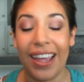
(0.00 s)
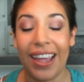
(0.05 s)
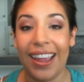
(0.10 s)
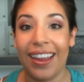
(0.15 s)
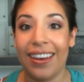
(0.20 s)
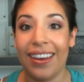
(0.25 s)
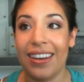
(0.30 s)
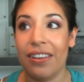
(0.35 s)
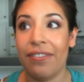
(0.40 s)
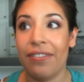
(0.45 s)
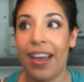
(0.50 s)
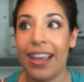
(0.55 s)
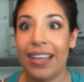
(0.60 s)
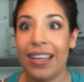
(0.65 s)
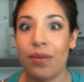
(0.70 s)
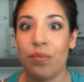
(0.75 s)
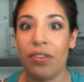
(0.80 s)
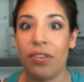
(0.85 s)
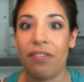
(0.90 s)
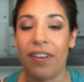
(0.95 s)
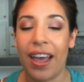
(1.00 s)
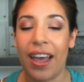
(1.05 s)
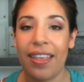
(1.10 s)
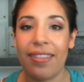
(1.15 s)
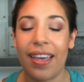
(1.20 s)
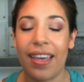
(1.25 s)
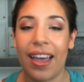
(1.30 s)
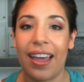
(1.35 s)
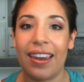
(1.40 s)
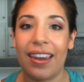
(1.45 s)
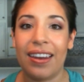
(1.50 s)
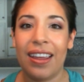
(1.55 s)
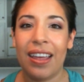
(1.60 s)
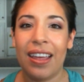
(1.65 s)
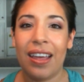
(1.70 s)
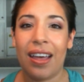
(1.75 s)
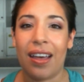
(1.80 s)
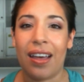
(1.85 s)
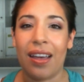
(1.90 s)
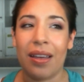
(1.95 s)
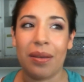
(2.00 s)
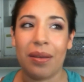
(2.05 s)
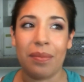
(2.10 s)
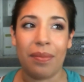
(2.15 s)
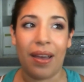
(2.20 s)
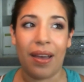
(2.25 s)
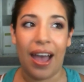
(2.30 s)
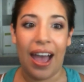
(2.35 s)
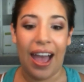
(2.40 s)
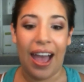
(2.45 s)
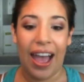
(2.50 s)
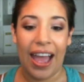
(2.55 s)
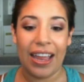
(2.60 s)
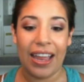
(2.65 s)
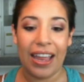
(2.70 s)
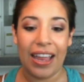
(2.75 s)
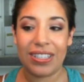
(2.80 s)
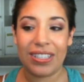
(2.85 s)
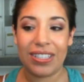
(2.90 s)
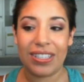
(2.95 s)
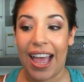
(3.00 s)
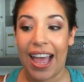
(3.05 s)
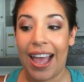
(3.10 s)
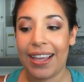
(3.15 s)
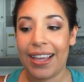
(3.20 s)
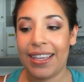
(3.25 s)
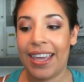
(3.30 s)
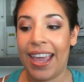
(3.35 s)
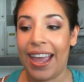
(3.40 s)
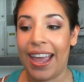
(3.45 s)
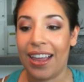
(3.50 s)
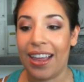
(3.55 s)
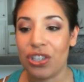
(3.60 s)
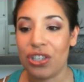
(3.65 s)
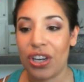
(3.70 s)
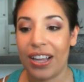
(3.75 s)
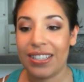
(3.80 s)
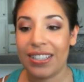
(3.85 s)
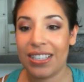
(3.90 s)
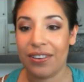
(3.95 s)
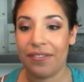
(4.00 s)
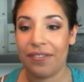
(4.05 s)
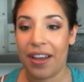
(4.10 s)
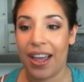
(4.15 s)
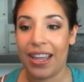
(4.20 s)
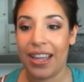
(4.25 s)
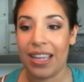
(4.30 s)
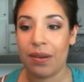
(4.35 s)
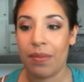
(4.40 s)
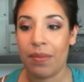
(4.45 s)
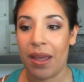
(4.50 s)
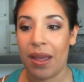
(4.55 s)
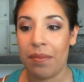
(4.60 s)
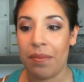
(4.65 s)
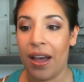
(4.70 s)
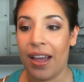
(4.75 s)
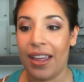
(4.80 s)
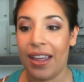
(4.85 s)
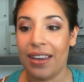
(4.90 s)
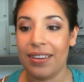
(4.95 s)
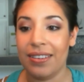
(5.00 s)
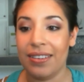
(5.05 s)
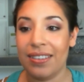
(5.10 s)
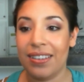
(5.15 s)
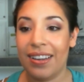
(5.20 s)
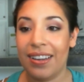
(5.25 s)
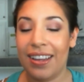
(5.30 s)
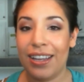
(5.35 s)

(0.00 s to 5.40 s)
And if I can provide that, I can't justify in my mind